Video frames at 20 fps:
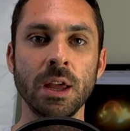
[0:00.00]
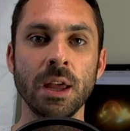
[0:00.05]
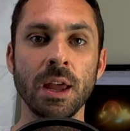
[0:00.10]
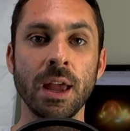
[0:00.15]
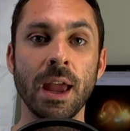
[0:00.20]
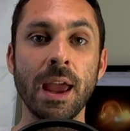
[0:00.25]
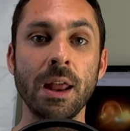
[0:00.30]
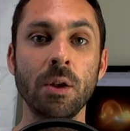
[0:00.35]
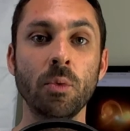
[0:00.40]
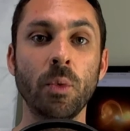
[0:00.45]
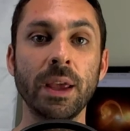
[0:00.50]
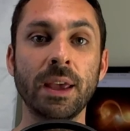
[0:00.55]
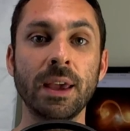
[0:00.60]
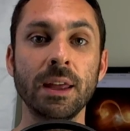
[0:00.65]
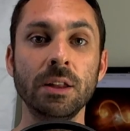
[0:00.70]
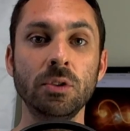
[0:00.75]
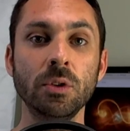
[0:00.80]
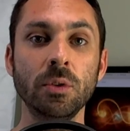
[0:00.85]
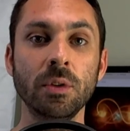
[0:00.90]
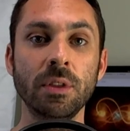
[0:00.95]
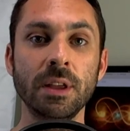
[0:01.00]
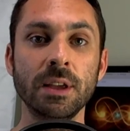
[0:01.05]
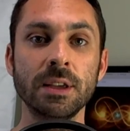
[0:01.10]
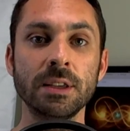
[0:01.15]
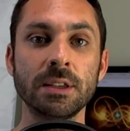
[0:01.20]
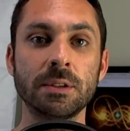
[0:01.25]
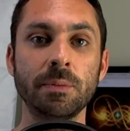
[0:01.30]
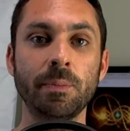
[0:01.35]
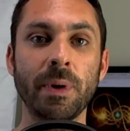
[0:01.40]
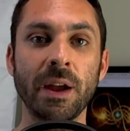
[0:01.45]
and we can do
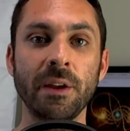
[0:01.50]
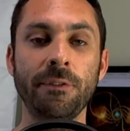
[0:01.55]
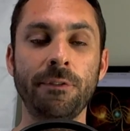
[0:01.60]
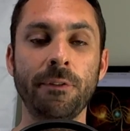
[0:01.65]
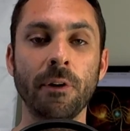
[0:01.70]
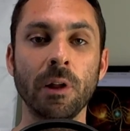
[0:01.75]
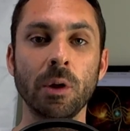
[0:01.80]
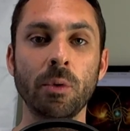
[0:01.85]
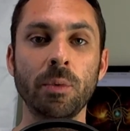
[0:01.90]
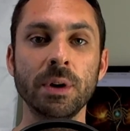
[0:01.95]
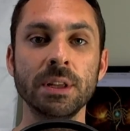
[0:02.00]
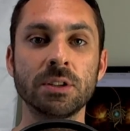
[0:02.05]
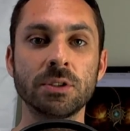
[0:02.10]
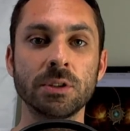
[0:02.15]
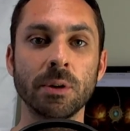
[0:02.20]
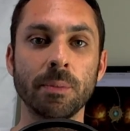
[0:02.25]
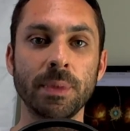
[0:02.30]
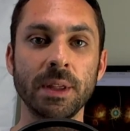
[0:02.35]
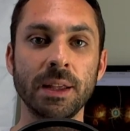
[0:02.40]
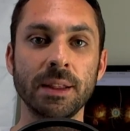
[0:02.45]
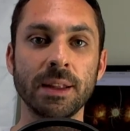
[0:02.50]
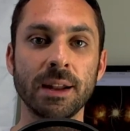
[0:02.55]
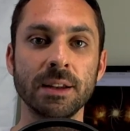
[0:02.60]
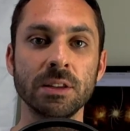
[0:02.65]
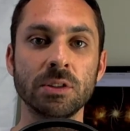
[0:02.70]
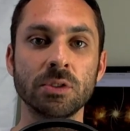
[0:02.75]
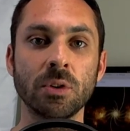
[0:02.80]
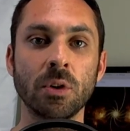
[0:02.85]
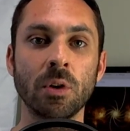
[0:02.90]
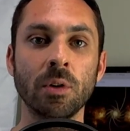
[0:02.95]
this by following something that is
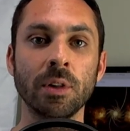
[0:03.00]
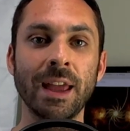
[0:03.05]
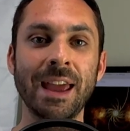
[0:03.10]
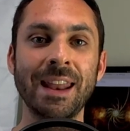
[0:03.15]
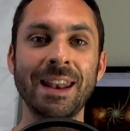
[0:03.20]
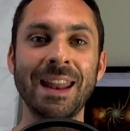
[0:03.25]
called an